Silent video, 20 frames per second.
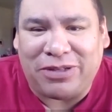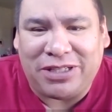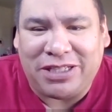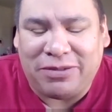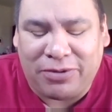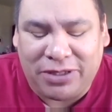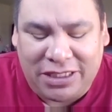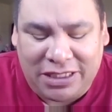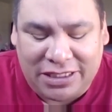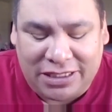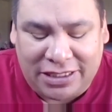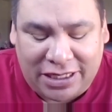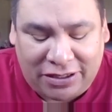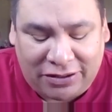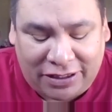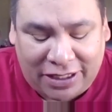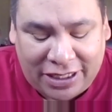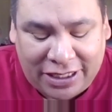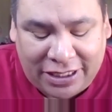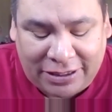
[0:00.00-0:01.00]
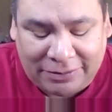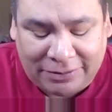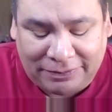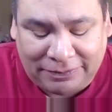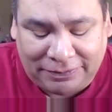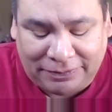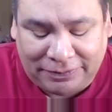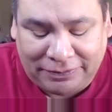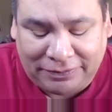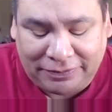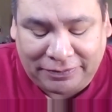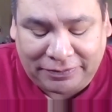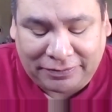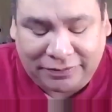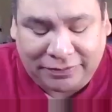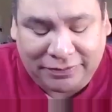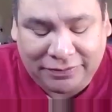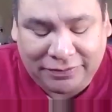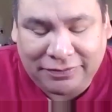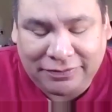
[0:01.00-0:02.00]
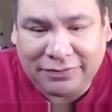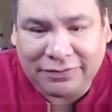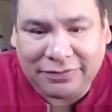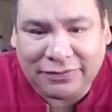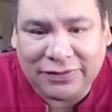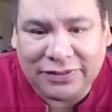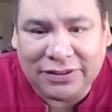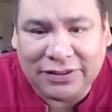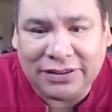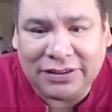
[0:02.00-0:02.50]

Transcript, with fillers: Uh, what's what's his style like? Um,